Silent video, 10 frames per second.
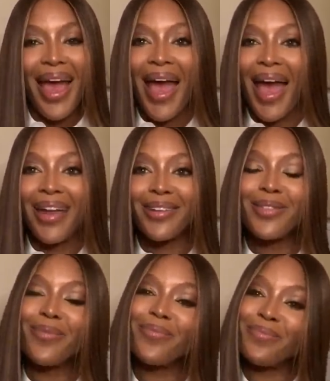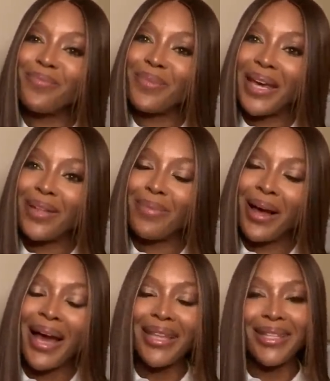and being
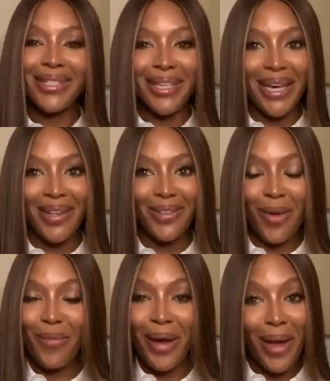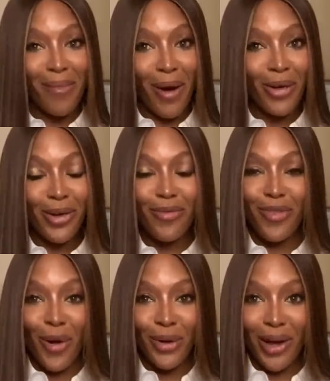behind the scenes on my American
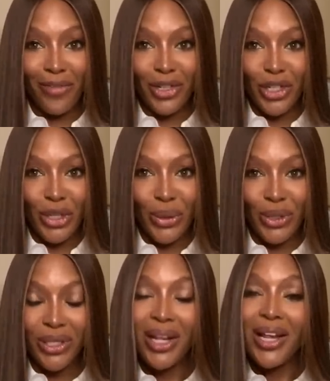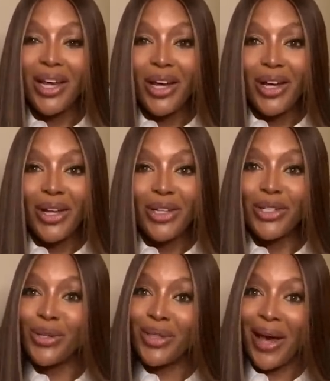Vogue cover shoot
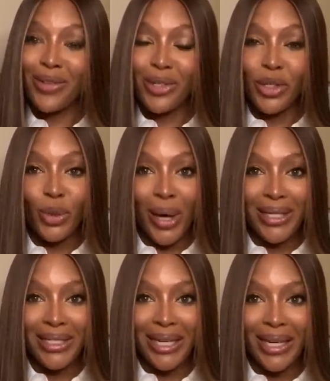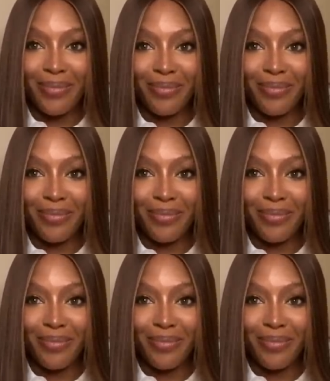2020.